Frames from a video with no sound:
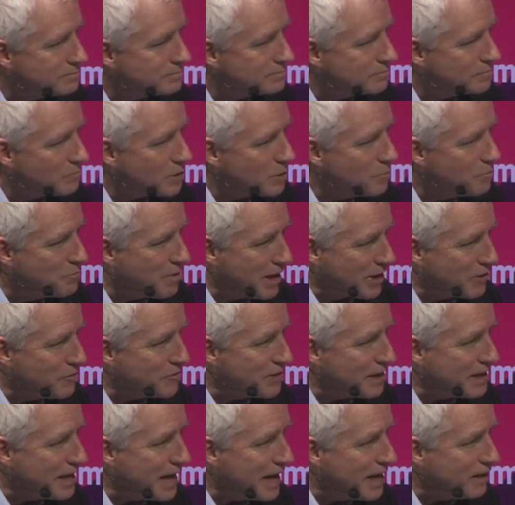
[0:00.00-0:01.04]
Less than Better 50%.
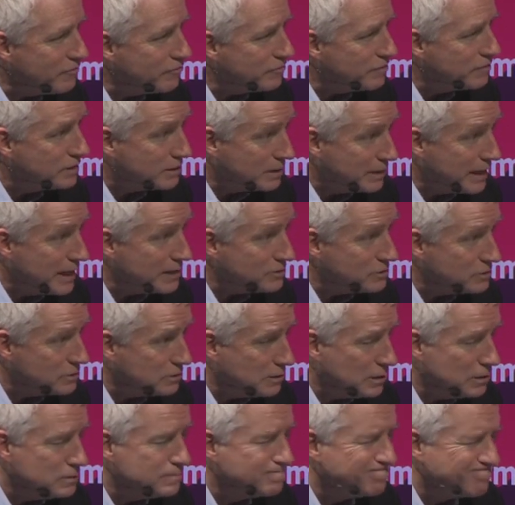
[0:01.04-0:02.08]
Than no. Less,
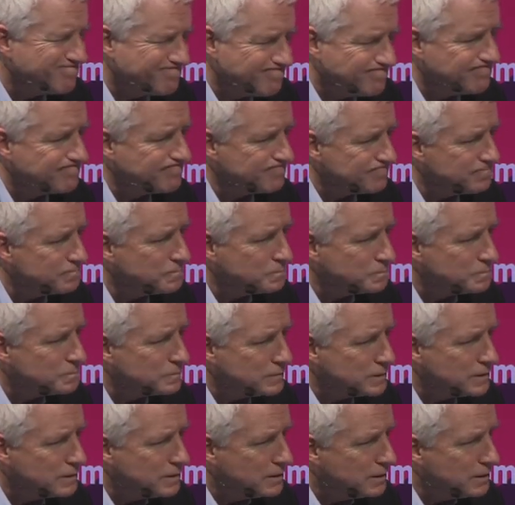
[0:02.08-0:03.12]
no. Yeah.
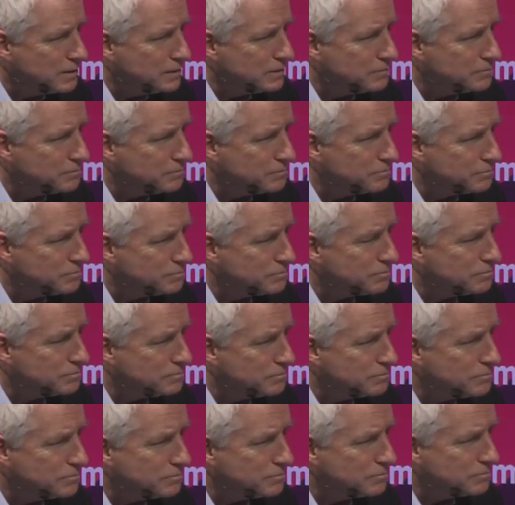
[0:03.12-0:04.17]
I, I think it's less than 50%,